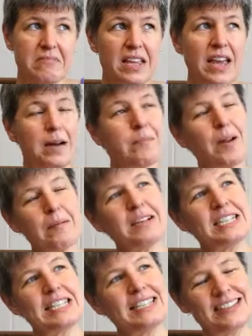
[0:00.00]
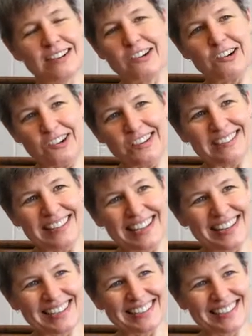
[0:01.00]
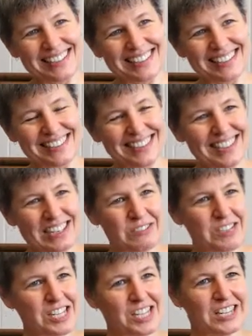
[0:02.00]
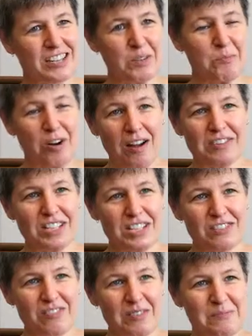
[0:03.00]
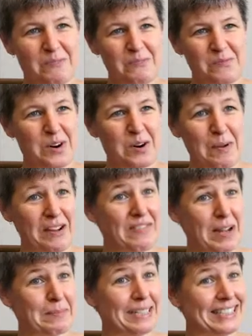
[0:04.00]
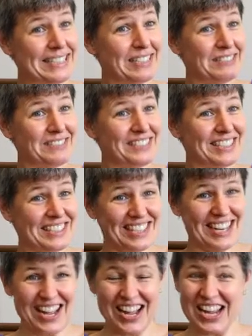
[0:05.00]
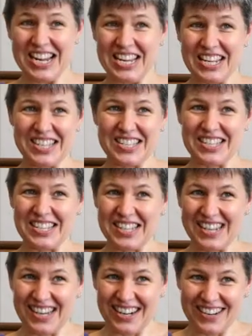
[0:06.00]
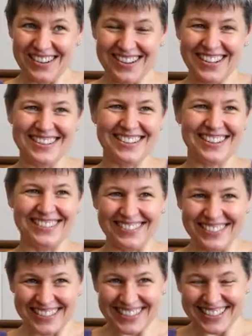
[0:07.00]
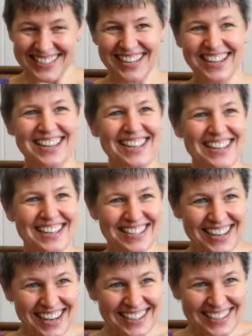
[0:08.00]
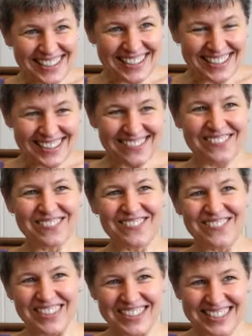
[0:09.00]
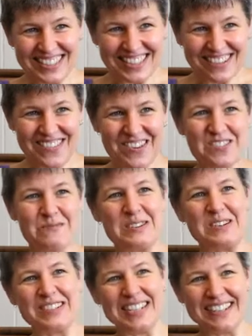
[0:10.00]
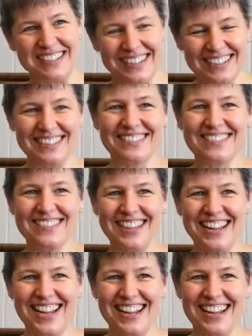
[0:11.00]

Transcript: probably didn't hurt that it was in another province from where my family lived, because as the oldest child and first to leave home and only girl, it's